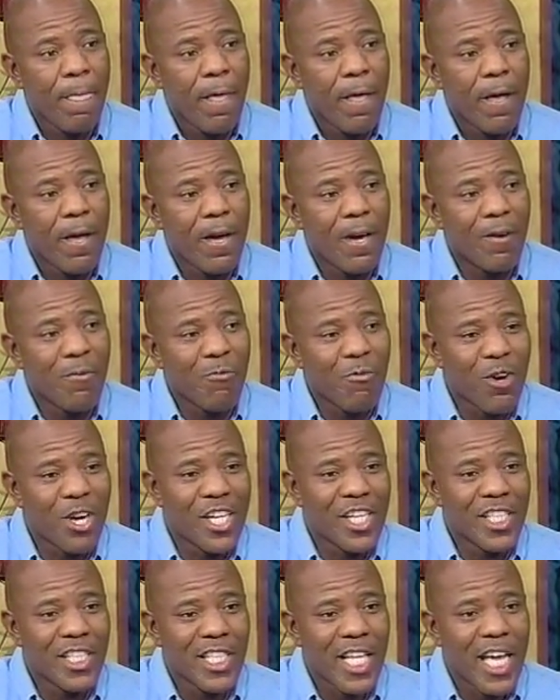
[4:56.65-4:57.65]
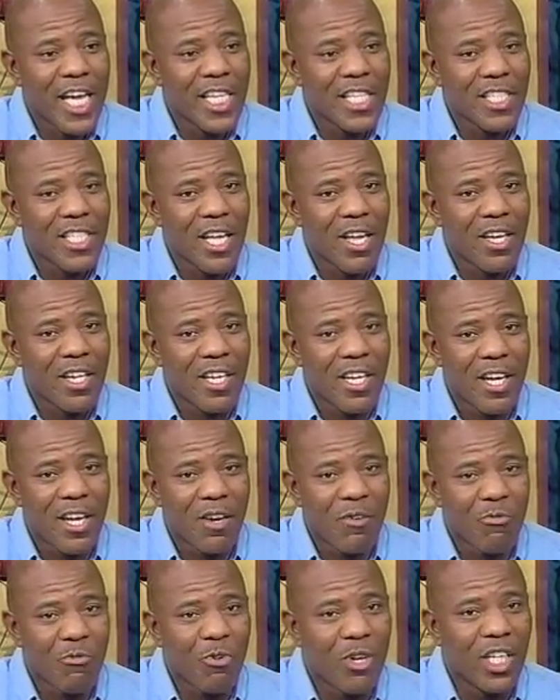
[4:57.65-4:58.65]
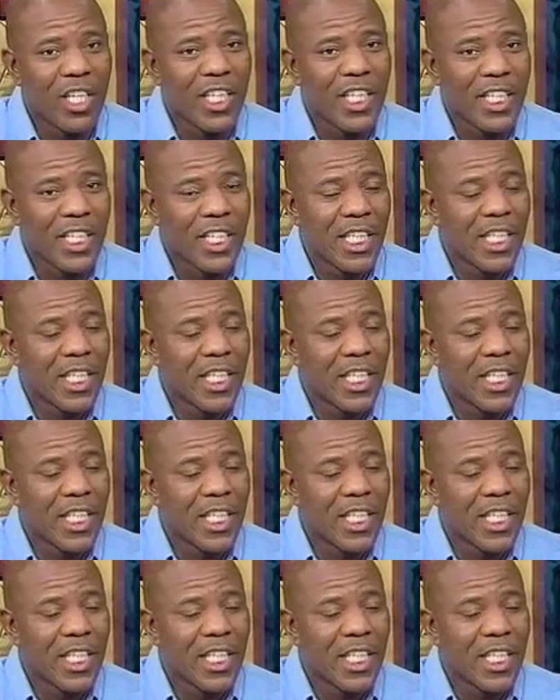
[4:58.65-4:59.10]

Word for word: one of the things that really